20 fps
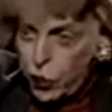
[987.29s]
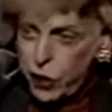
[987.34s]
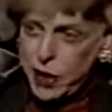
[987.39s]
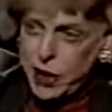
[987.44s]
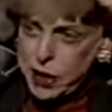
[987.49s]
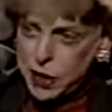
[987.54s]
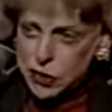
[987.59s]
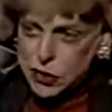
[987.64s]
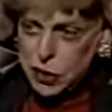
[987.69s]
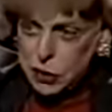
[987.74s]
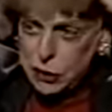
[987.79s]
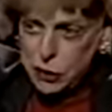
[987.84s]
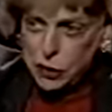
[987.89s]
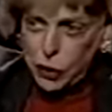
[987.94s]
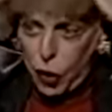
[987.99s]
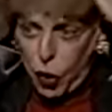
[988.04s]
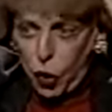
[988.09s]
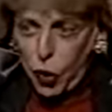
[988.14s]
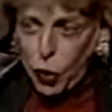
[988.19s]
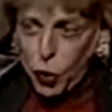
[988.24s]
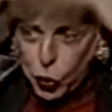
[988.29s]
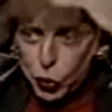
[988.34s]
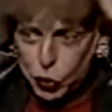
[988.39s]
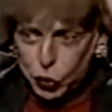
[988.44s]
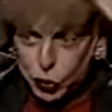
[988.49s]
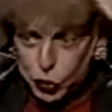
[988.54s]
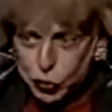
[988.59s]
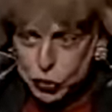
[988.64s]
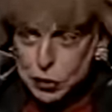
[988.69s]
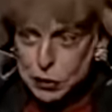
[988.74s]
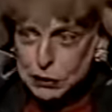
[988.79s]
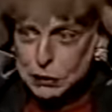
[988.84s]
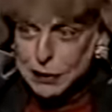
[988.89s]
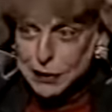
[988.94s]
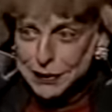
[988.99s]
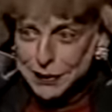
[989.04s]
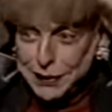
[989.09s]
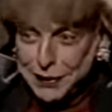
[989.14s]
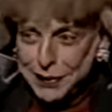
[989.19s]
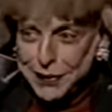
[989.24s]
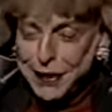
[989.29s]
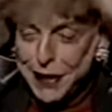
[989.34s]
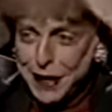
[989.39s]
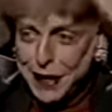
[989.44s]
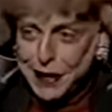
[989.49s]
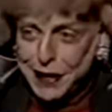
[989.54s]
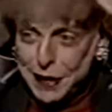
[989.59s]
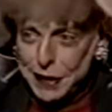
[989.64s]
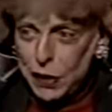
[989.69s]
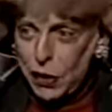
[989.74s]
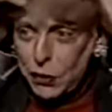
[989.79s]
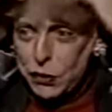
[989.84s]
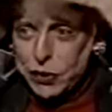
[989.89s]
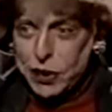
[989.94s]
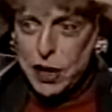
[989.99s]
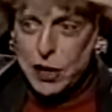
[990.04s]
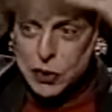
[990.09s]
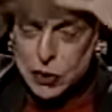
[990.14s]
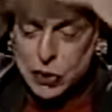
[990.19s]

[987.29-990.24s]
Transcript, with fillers: and the wig is a little old. It's, look at the powder.